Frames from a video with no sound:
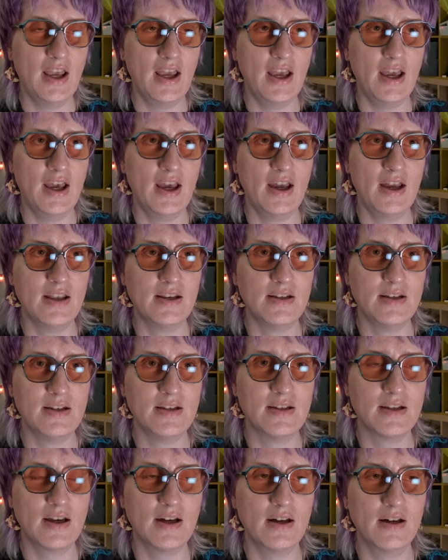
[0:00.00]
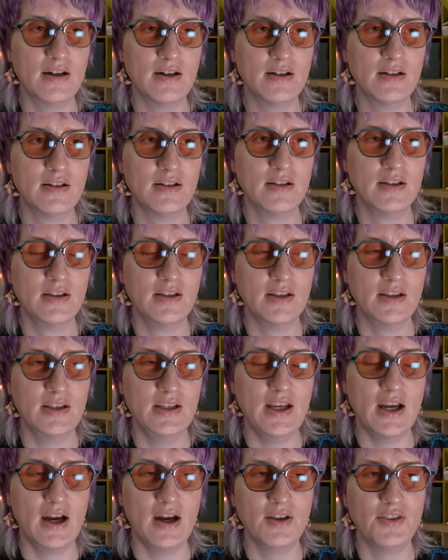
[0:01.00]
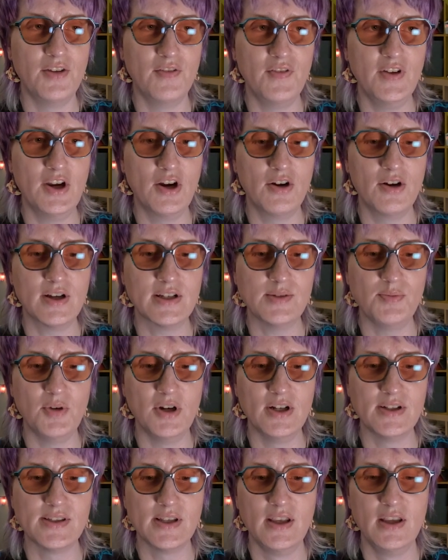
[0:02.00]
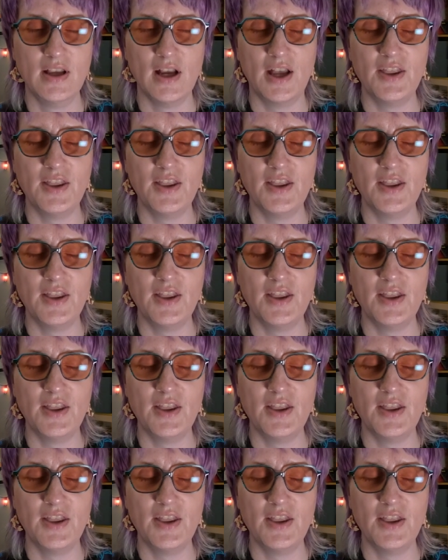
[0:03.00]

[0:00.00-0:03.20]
and uh, yeah, the V R experience.